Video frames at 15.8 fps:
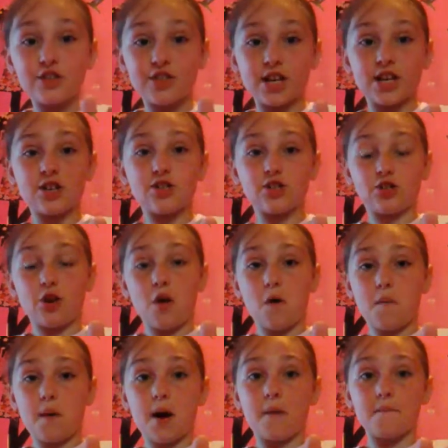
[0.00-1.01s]
thing you should know
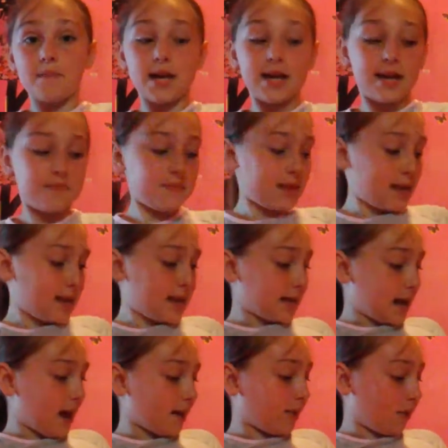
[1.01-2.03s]
about me is
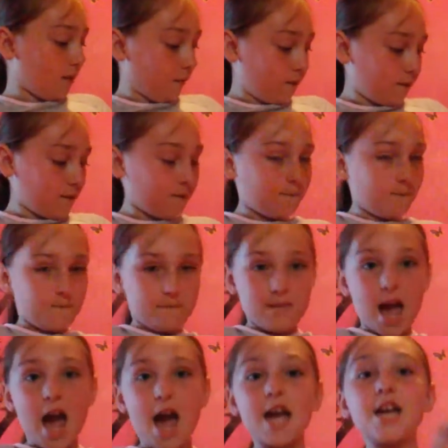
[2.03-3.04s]
I love
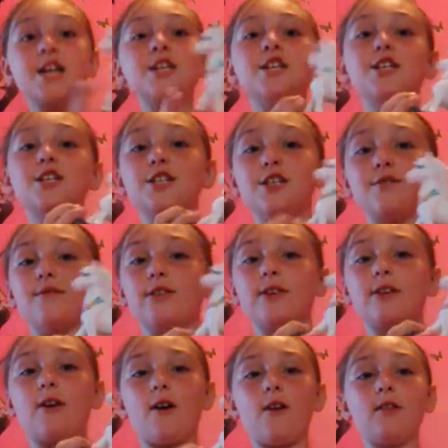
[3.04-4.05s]

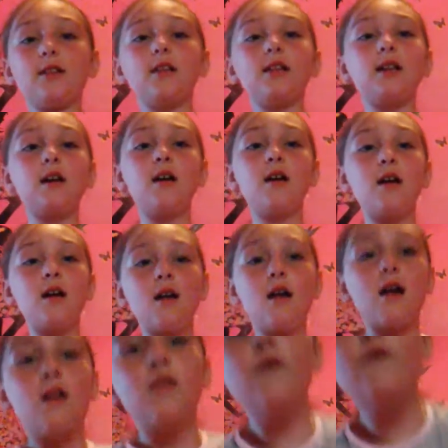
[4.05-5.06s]
unicorns.
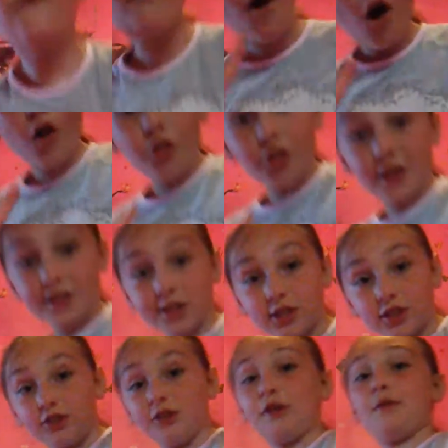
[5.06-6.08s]
The fourth thing you
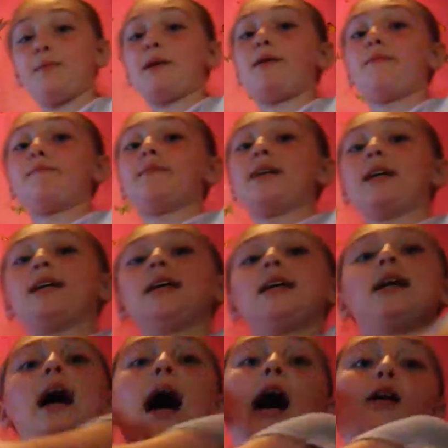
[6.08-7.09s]
should know about me
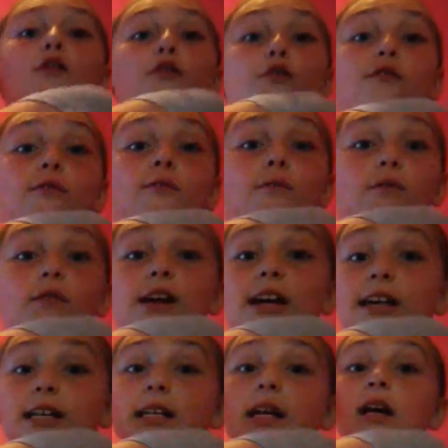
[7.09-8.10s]
I love
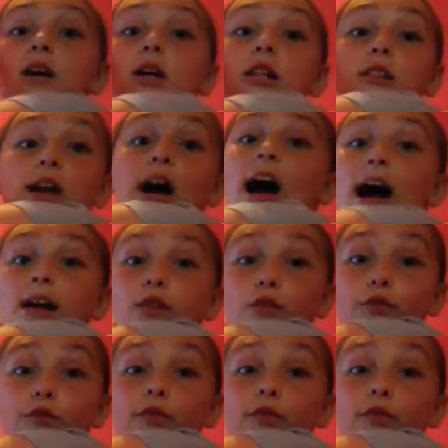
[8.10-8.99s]
is that I love